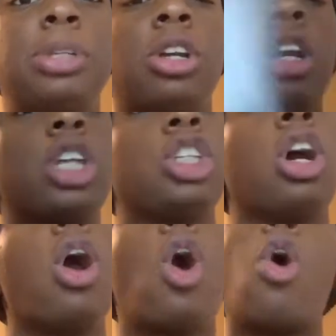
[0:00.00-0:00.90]
So you're gonna get
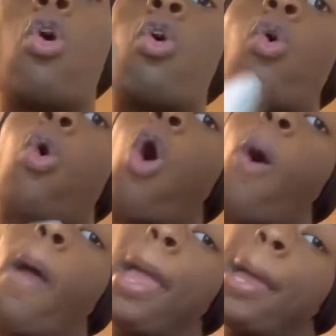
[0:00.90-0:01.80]
your
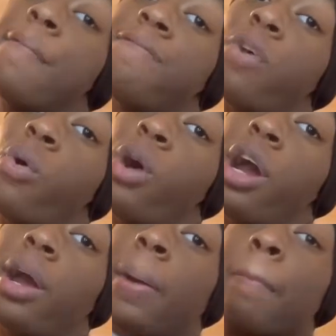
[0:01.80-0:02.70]

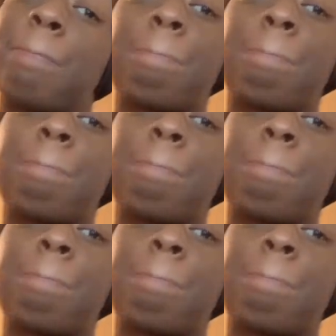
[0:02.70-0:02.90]
M4.